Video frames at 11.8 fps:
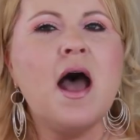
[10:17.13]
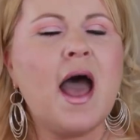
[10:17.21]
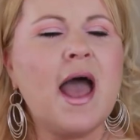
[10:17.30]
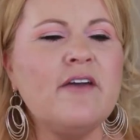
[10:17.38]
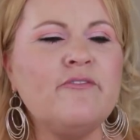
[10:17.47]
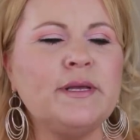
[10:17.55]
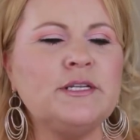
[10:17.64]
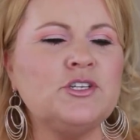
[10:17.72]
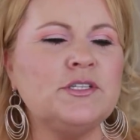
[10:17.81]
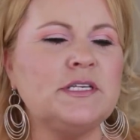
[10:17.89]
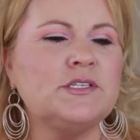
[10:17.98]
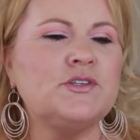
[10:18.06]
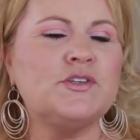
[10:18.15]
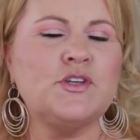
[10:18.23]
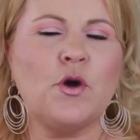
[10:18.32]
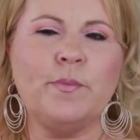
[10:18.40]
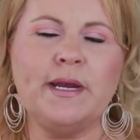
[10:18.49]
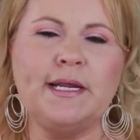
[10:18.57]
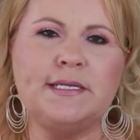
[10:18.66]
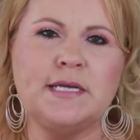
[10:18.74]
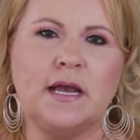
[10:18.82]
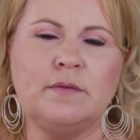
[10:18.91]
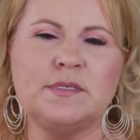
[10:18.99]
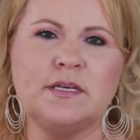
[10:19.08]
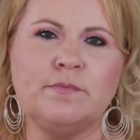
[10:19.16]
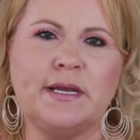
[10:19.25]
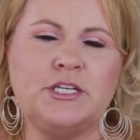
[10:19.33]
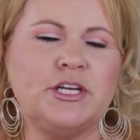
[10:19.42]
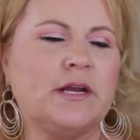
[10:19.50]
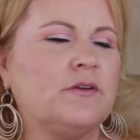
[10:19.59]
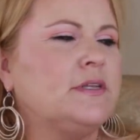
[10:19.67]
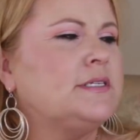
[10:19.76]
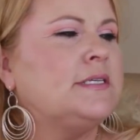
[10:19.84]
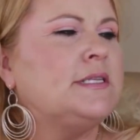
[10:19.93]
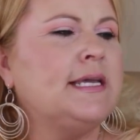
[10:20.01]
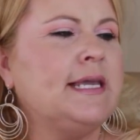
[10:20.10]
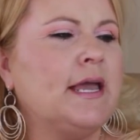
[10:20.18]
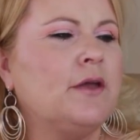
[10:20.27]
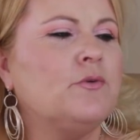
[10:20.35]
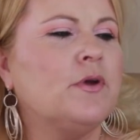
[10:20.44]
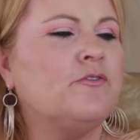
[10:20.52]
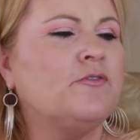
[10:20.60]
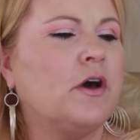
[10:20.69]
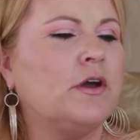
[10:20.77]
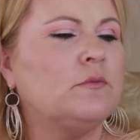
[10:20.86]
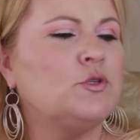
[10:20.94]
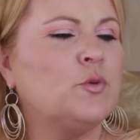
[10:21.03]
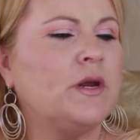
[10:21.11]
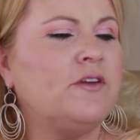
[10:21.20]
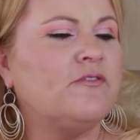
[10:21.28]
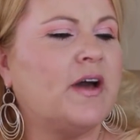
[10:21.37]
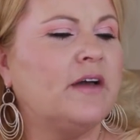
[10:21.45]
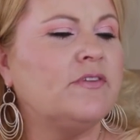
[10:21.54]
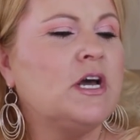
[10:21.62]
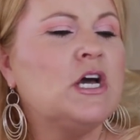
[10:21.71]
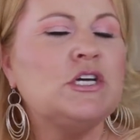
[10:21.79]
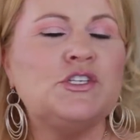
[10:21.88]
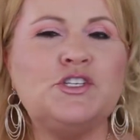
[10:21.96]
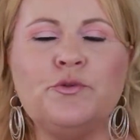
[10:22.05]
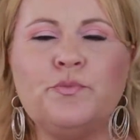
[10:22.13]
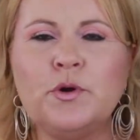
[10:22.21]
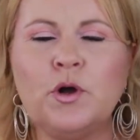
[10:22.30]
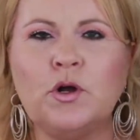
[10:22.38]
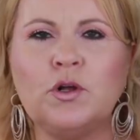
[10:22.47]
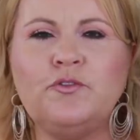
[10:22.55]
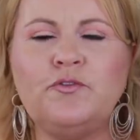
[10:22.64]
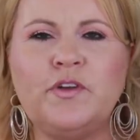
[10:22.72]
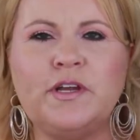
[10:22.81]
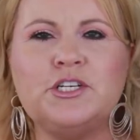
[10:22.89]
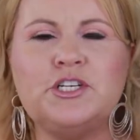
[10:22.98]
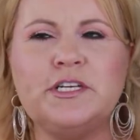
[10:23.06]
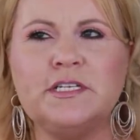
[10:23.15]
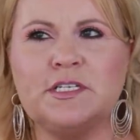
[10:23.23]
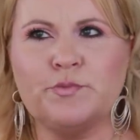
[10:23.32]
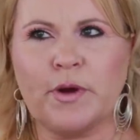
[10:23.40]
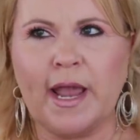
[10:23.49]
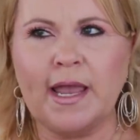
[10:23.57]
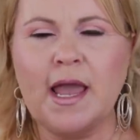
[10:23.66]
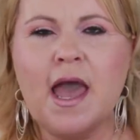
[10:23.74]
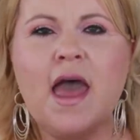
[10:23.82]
I have mentioned this so many times on my channel. This is the Kenra Volume twenty-five Super Hold Finishing Spray.